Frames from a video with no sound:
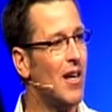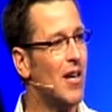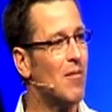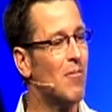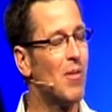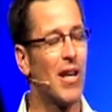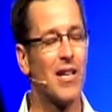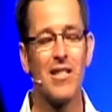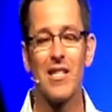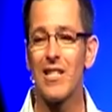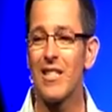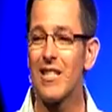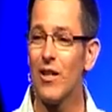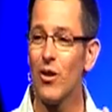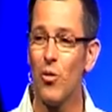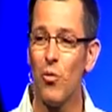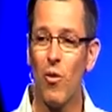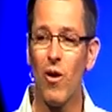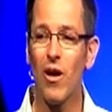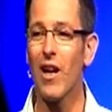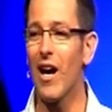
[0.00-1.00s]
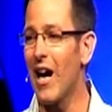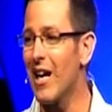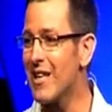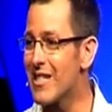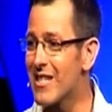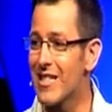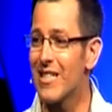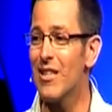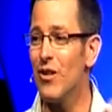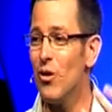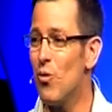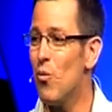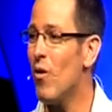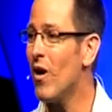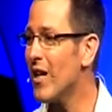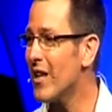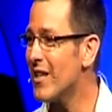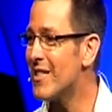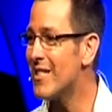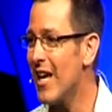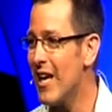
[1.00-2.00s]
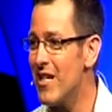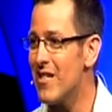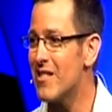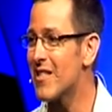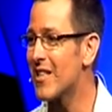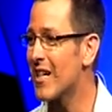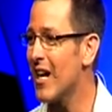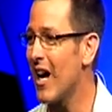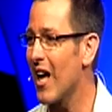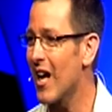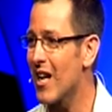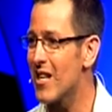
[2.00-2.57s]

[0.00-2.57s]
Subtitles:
But I still want to taste God.